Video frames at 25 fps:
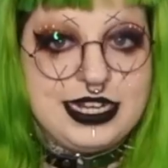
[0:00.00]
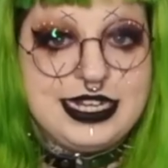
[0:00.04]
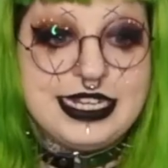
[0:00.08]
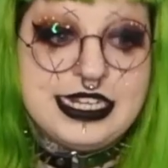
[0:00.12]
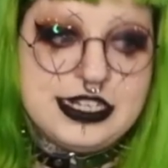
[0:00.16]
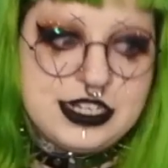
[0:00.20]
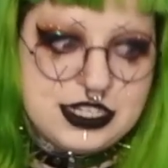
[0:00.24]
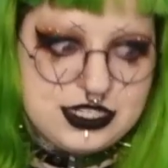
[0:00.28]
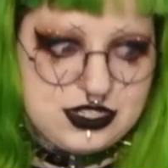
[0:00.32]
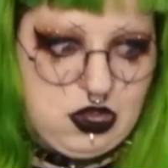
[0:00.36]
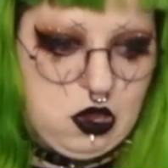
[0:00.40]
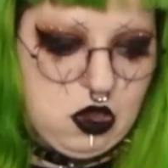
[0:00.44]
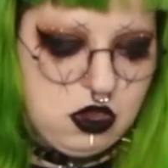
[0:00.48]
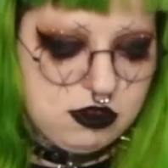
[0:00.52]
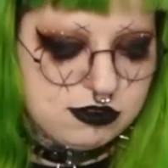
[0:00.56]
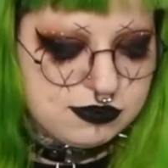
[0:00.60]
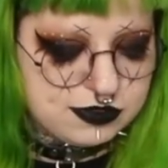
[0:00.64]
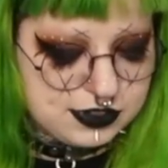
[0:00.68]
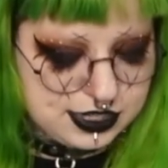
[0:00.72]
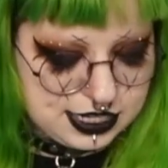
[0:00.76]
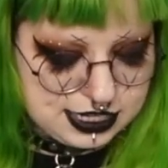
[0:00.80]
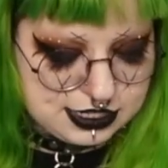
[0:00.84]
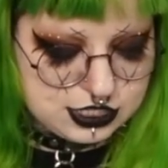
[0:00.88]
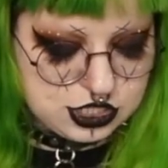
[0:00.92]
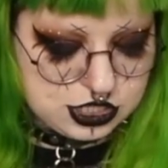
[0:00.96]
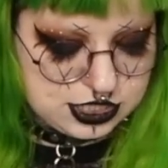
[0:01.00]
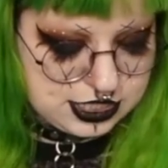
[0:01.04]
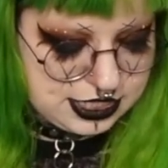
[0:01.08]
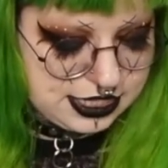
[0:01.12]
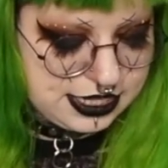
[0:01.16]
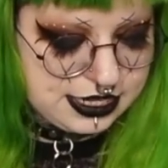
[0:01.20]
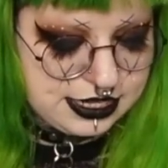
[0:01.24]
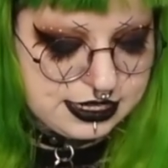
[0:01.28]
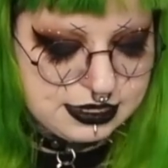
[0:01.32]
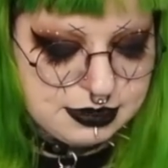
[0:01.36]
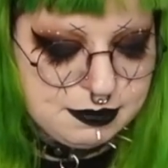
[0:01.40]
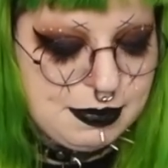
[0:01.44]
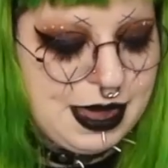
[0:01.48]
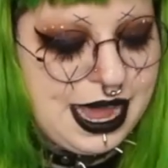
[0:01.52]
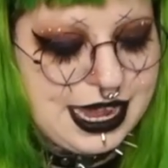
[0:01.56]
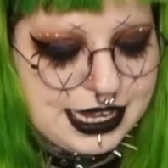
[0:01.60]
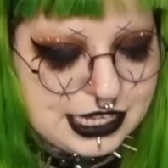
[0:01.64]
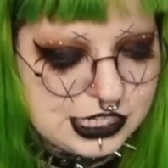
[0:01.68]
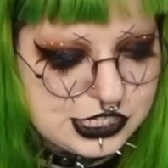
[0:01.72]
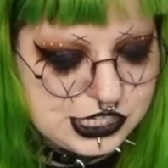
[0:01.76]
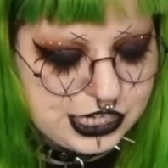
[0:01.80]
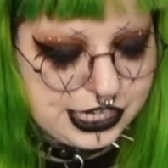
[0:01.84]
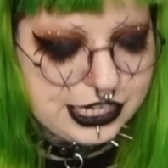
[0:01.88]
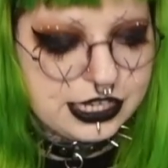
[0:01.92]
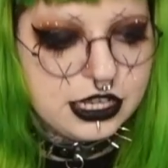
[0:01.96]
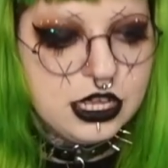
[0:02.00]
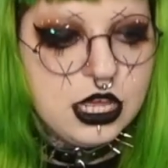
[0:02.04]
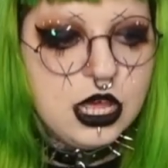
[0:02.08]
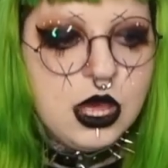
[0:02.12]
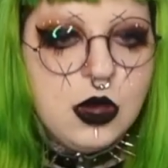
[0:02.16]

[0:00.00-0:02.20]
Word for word: lid is off and they're just in the packaging.